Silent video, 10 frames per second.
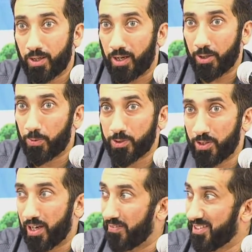I don't want you to
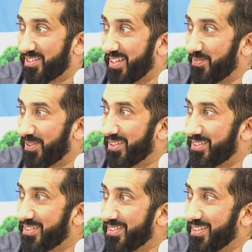have these
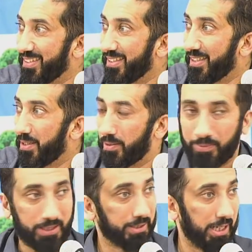nightmares.
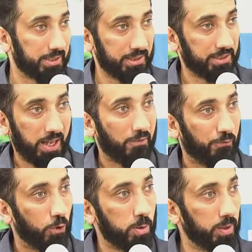Because it's not a
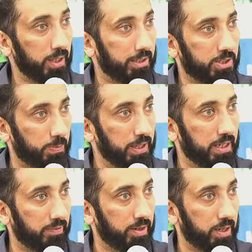formula that's being
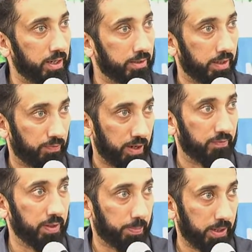given here that for
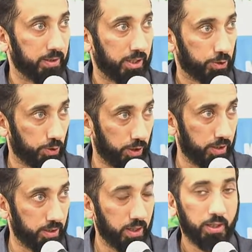every parent that's
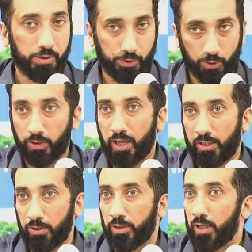good, there's a good
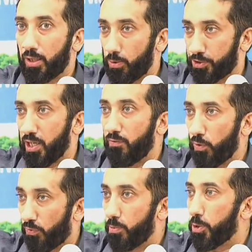likelihood Allah will save you
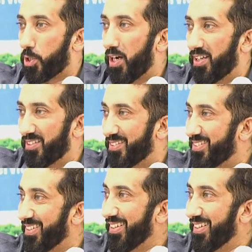from your child.